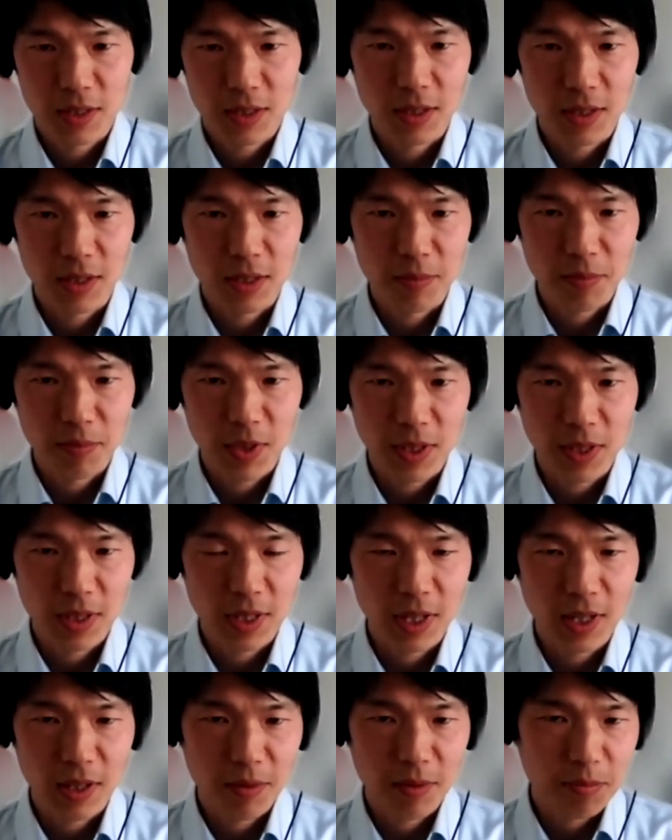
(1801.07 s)

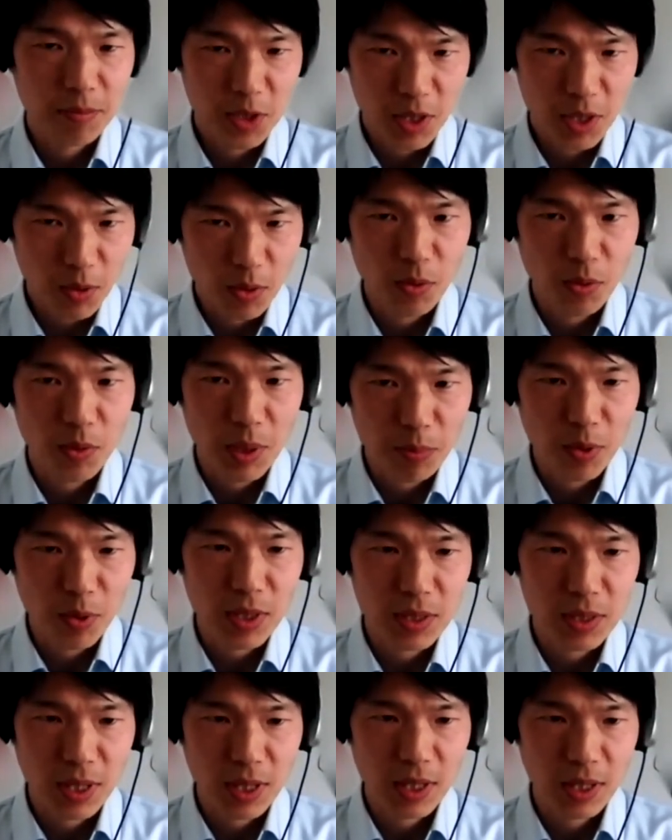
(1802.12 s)
The South Korean
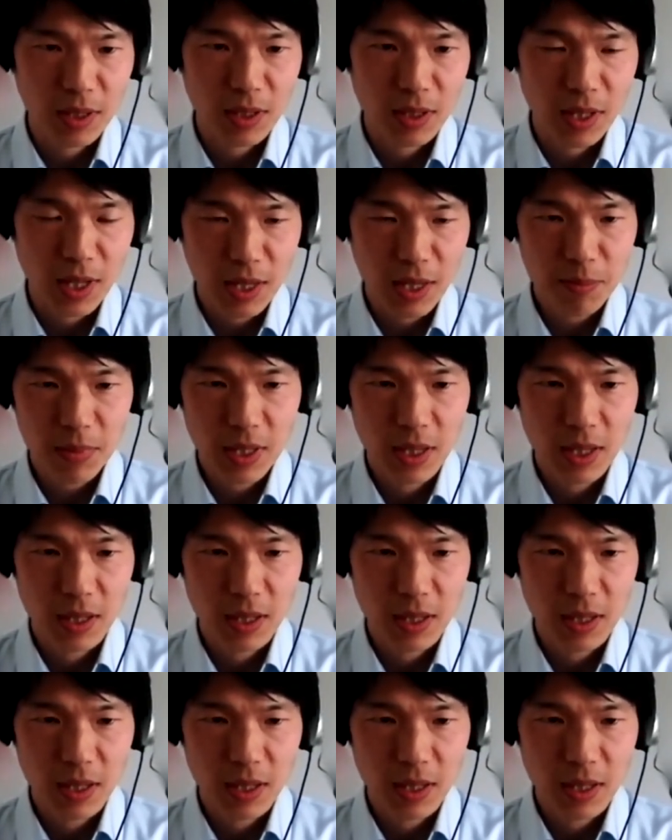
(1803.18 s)
president at the time,